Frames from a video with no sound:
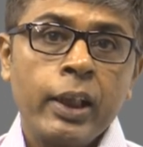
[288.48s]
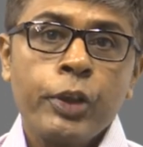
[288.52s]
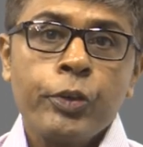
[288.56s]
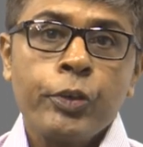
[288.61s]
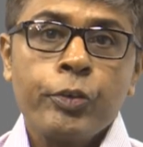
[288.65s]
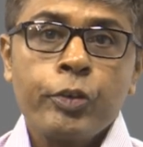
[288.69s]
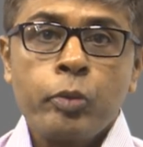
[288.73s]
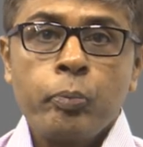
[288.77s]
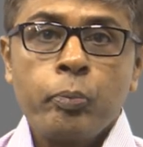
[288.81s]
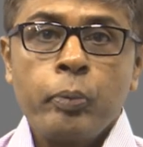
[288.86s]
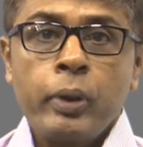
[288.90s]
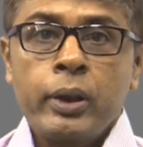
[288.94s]

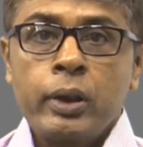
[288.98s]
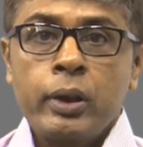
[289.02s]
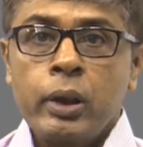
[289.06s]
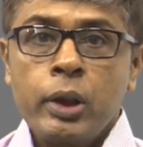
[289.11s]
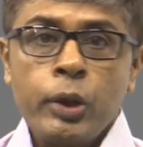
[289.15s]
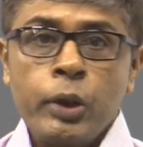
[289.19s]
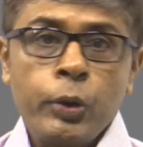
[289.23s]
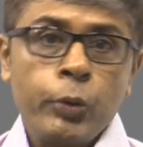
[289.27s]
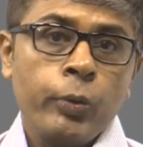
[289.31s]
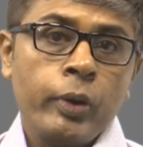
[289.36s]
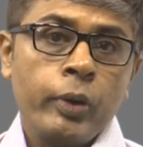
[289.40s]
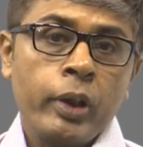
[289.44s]
used methods
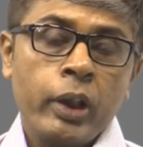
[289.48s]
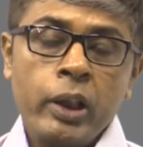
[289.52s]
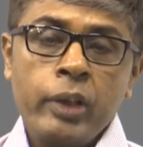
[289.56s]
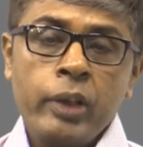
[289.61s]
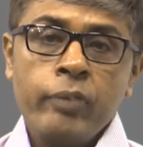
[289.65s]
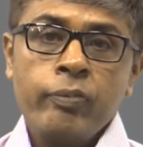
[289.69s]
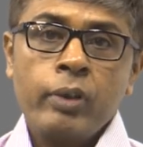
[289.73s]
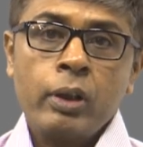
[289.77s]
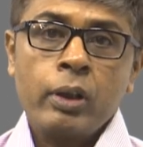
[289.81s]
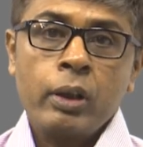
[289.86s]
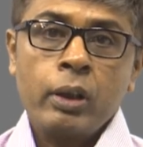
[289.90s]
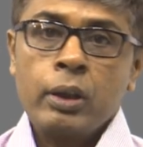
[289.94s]
to
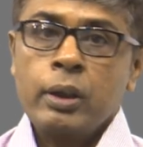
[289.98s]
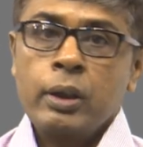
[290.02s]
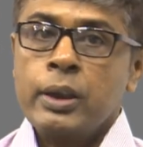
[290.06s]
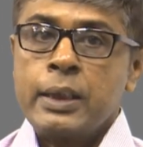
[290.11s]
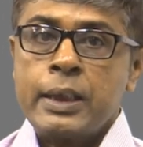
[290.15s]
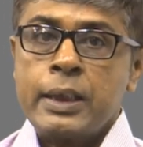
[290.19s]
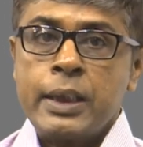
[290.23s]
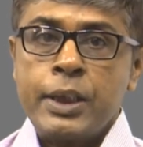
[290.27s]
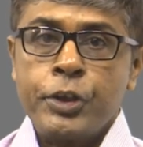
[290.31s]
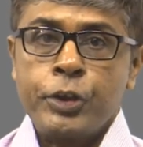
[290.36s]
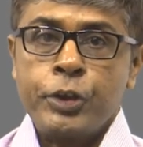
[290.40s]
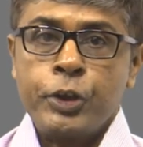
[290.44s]
deliver the
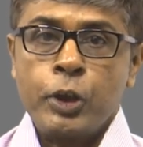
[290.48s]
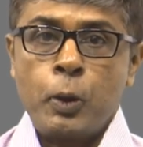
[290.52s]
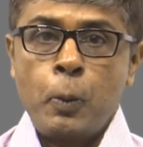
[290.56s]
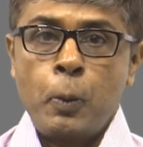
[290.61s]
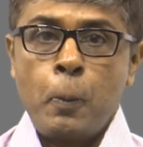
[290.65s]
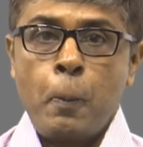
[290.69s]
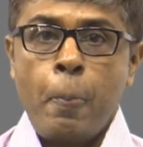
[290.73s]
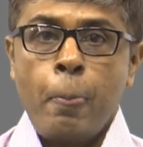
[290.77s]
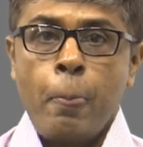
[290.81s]
session.